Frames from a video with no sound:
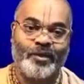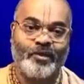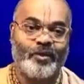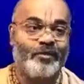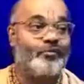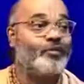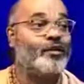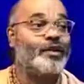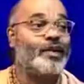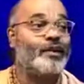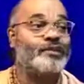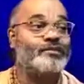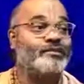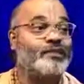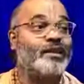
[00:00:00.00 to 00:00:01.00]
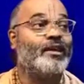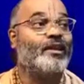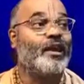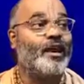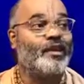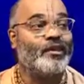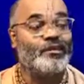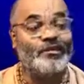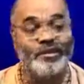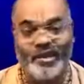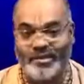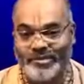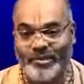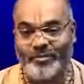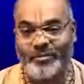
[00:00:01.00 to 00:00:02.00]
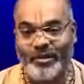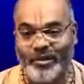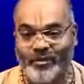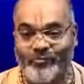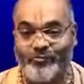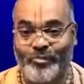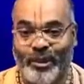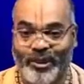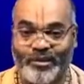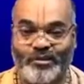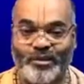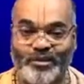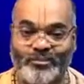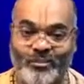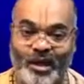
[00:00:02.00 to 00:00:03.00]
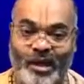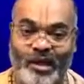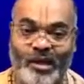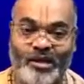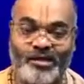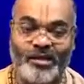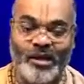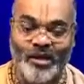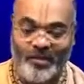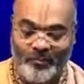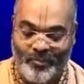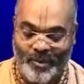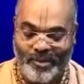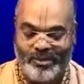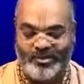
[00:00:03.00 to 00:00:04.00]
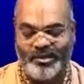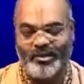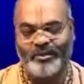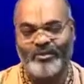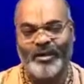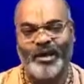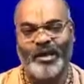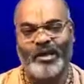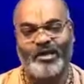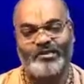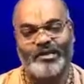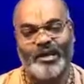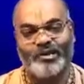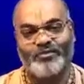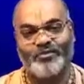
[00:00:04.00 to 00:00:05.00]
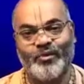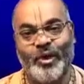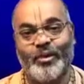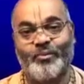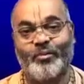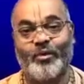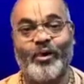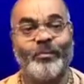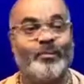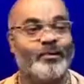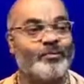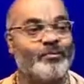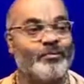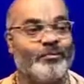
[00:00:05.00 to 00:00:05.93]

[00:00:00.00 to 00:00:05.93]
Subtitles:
If we can see, like in the assembly of Parikshit Maharaj has one problem,